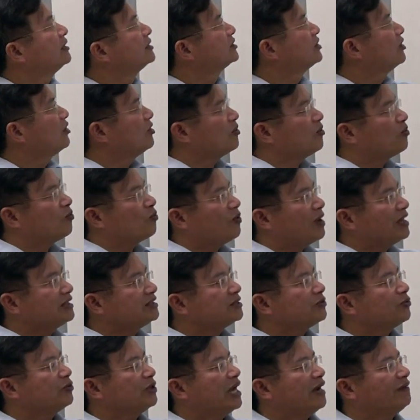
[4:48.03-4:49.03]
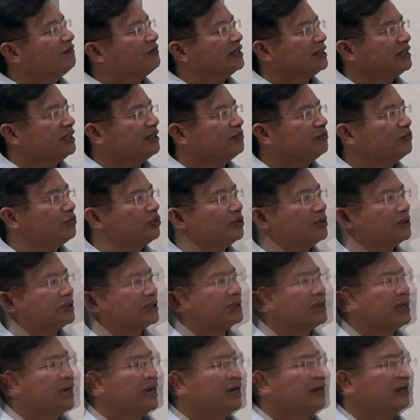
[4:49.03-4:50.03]
So once we have the input,
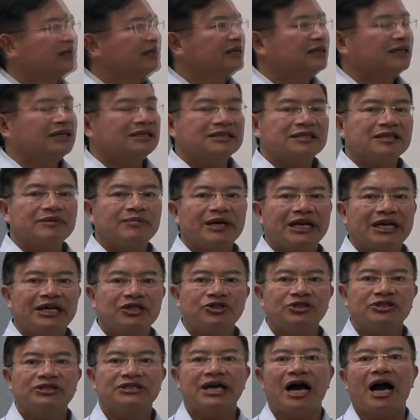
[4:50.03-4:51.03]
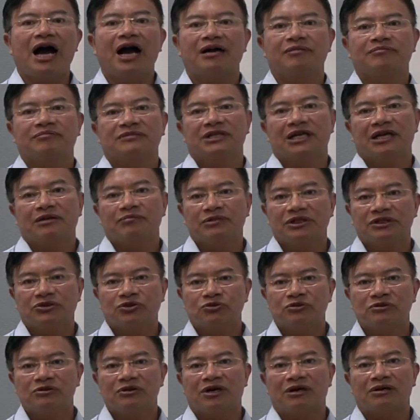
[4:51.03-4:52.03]
the simulation time can be
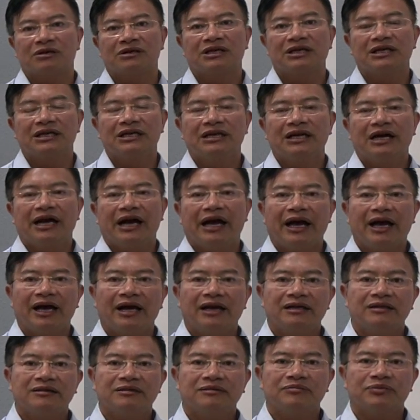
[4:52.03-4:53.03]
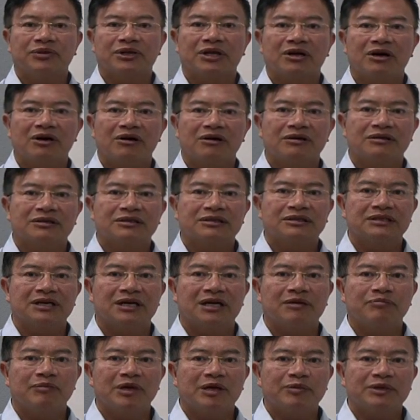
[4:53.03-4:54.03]
too long. And because
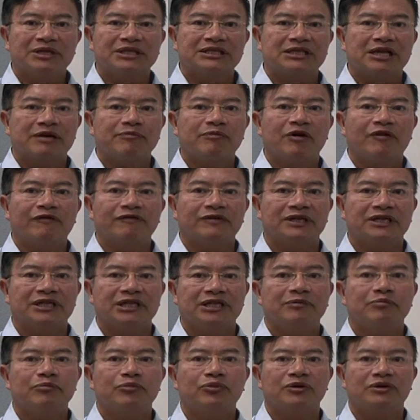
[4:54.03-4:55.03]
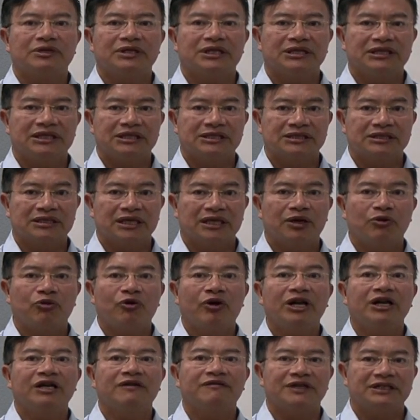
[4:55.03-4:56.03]
uh, maybe some of the input is
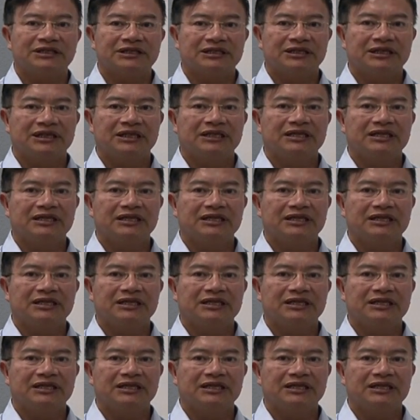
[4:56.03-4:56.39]
irrelevant,